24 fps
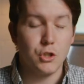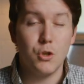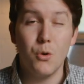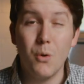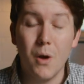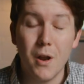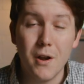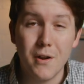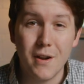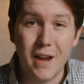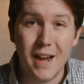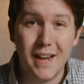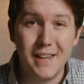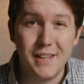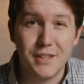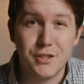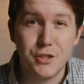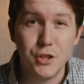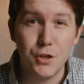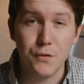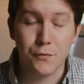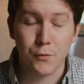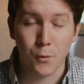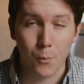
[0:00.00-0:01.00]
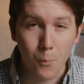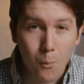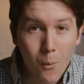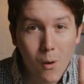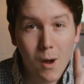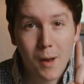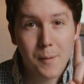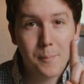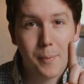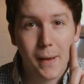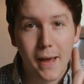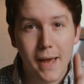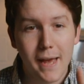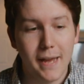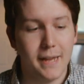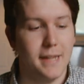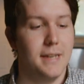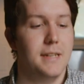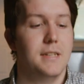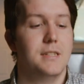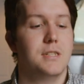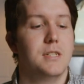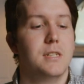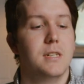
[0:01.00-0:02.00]
two hundred eighty-two dollars for one
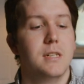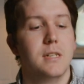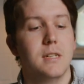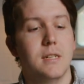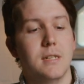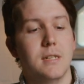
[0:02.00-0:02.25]
package.